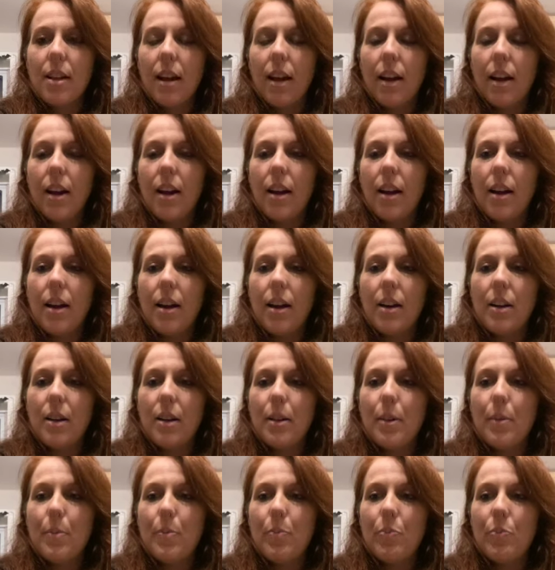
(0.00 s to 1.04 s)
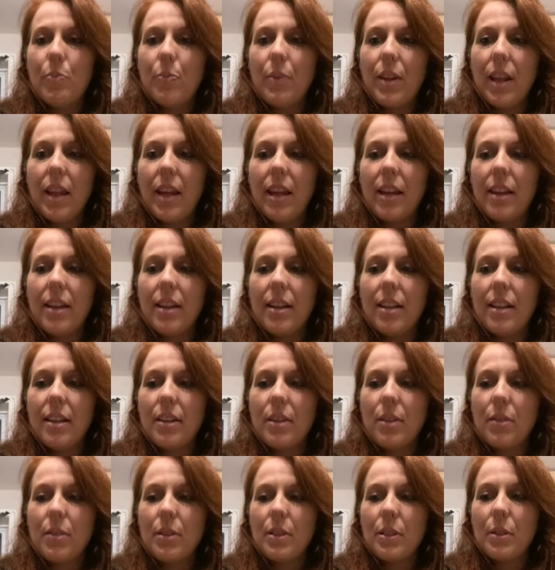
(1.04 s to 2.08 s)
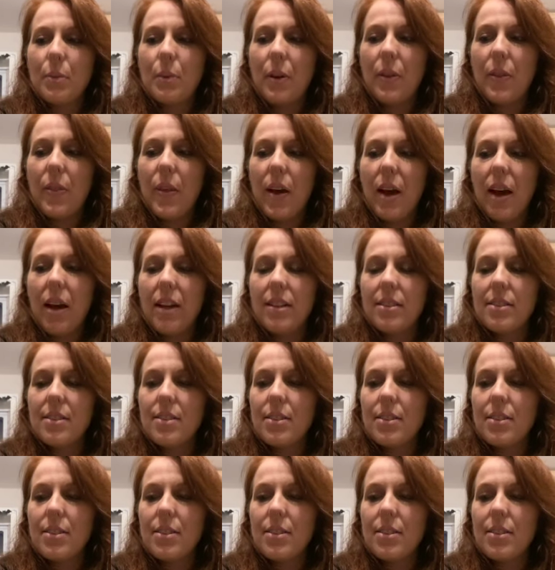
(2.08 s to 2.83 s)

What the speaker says: And I don't really want that.